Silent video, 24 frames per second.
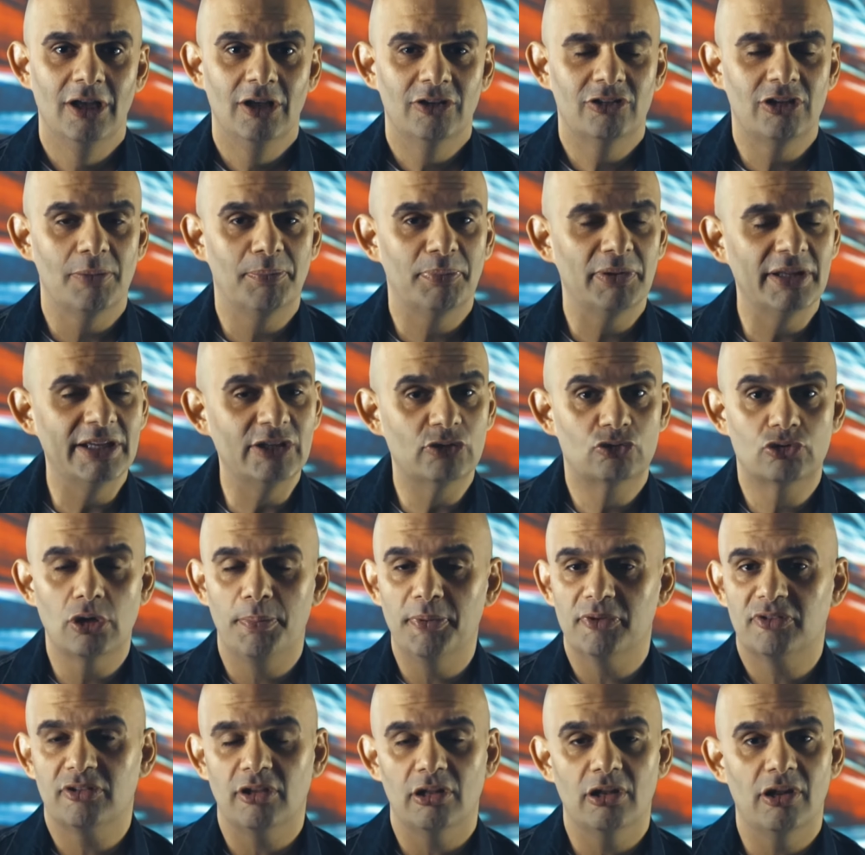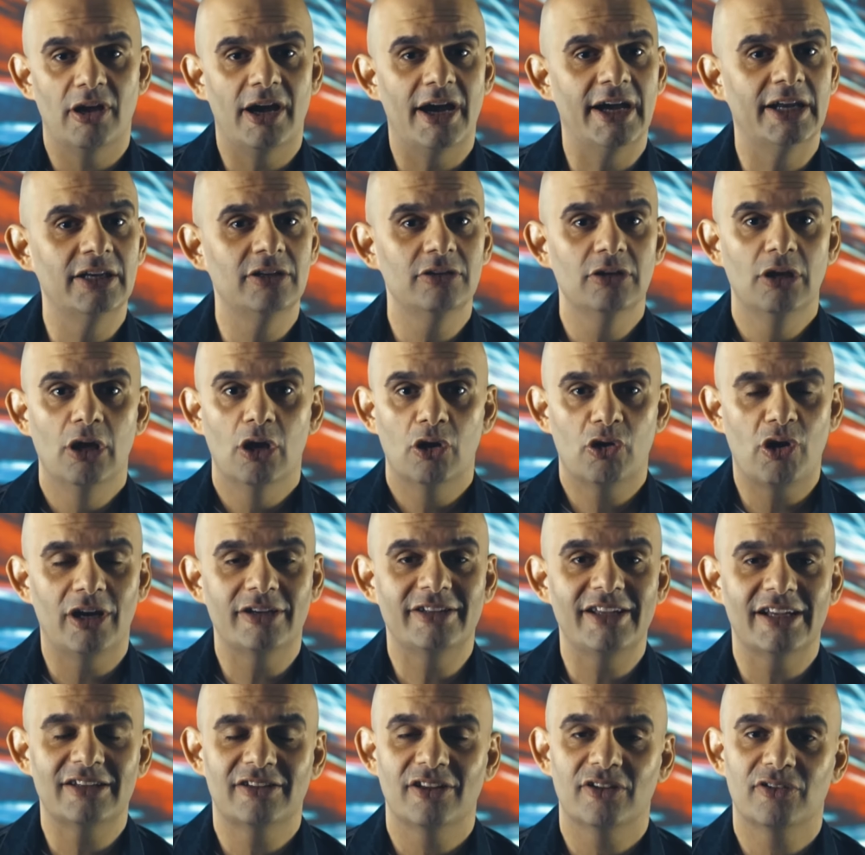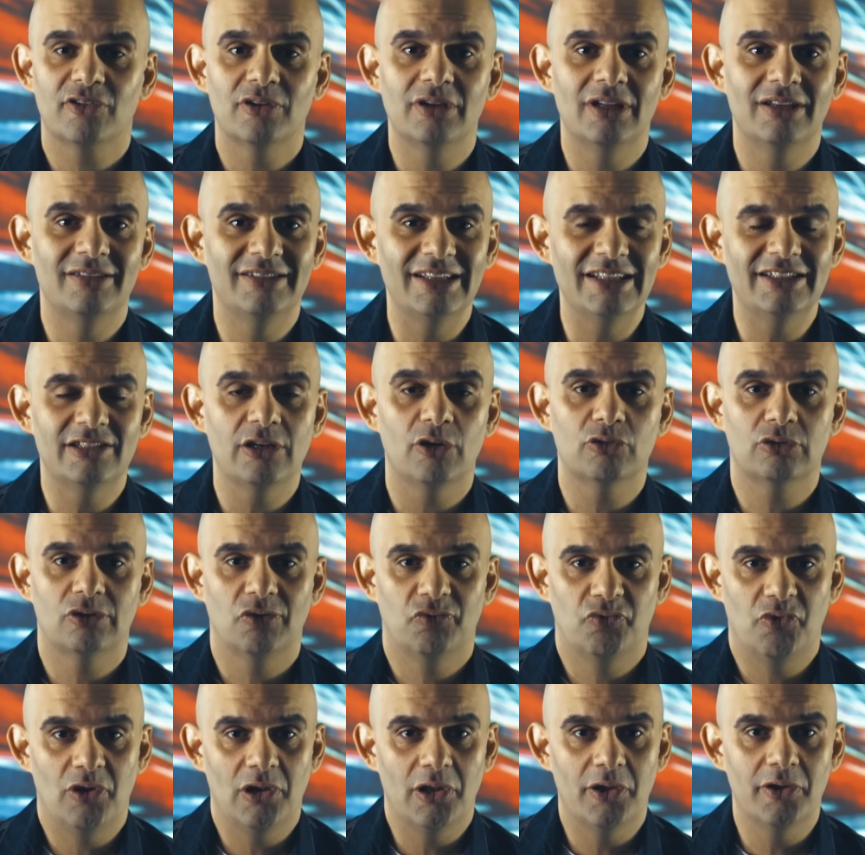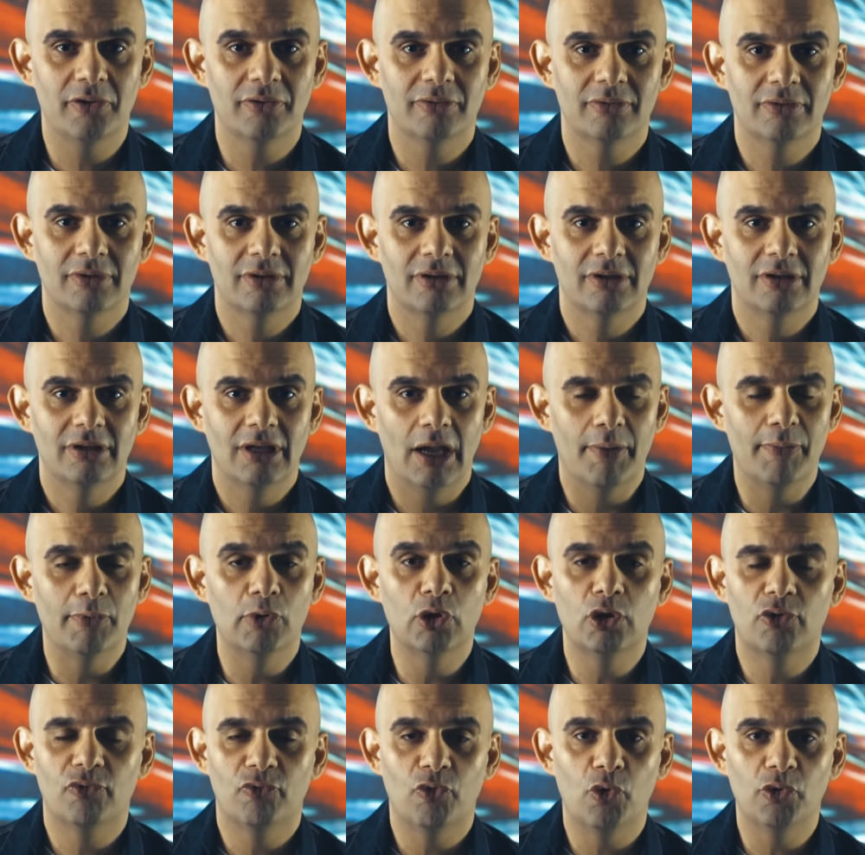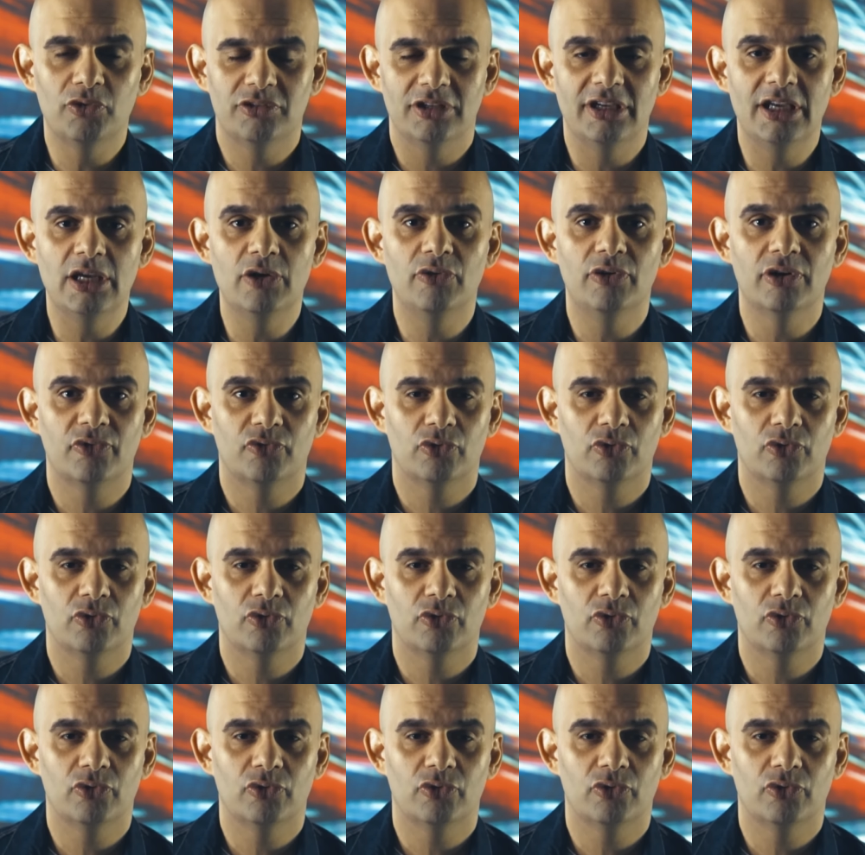So please drop us a line, contact us on the details to follow, and we look forward to hearing